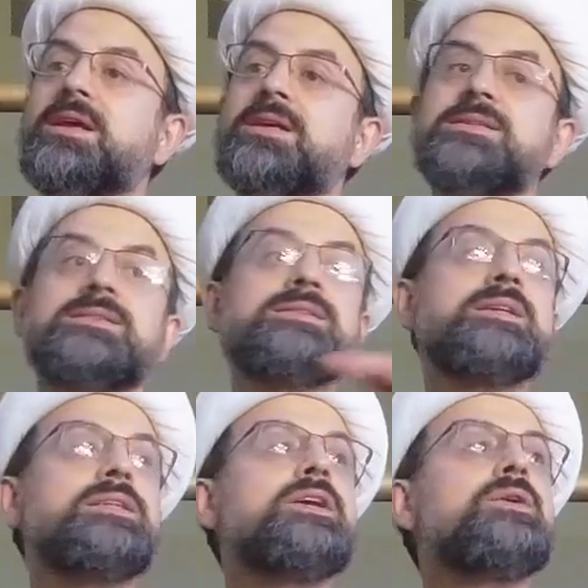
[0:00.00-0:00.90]
is
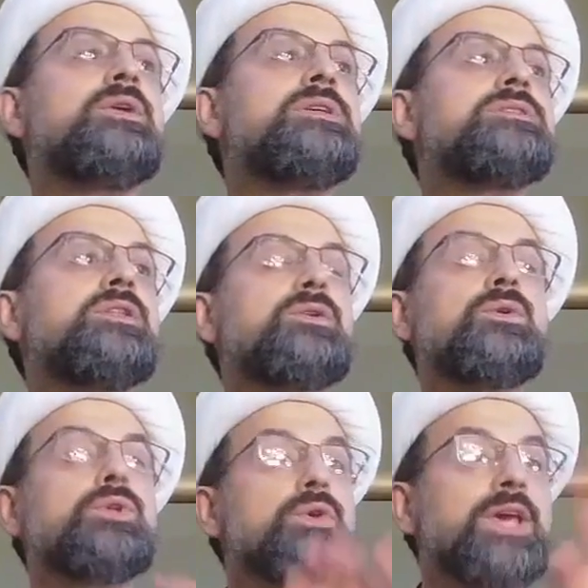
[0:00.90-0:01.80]
sitting on his
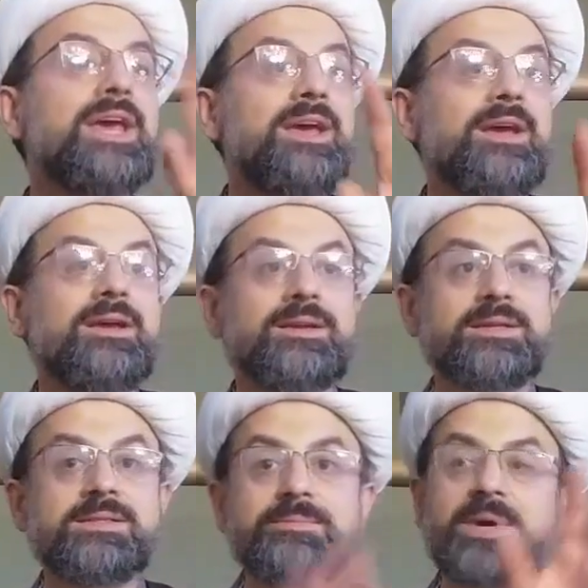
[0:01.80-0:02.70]
throne. You can't.
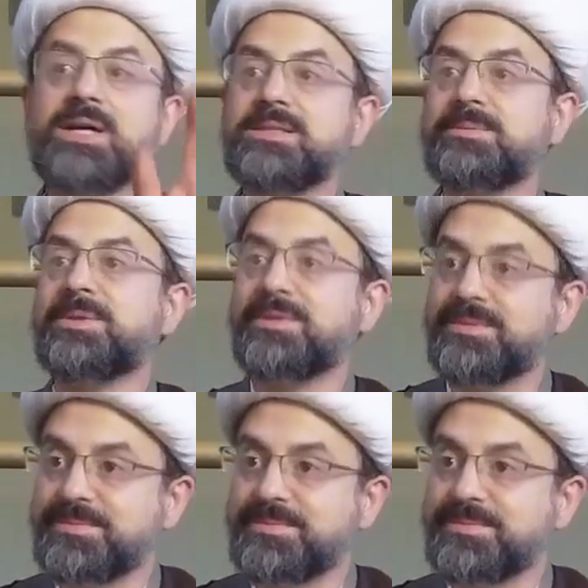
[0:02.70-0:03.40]
It's impossible.